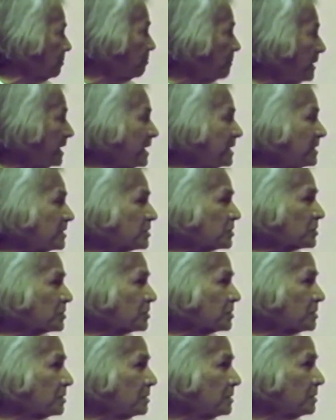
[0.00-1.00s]
means
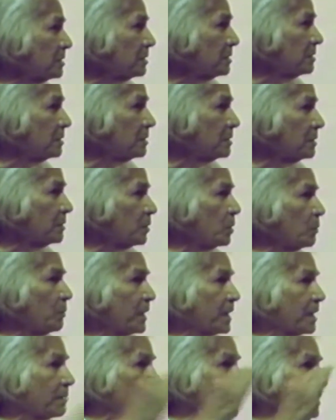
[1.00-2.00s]
you
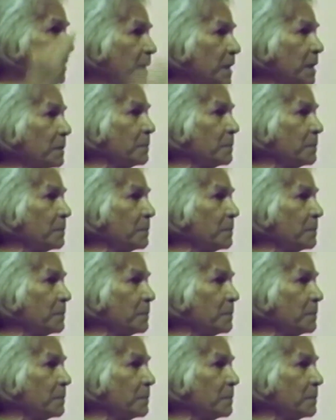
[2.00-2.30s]
become the